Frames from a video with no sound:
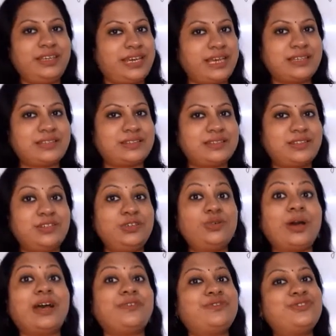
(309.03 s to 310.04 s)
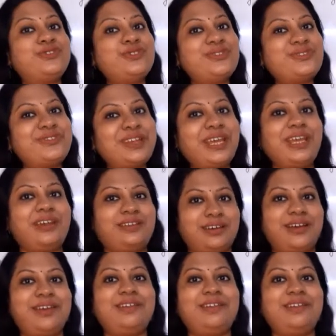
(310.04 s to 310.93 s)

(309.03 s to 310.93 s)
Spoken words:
yes, you have to read.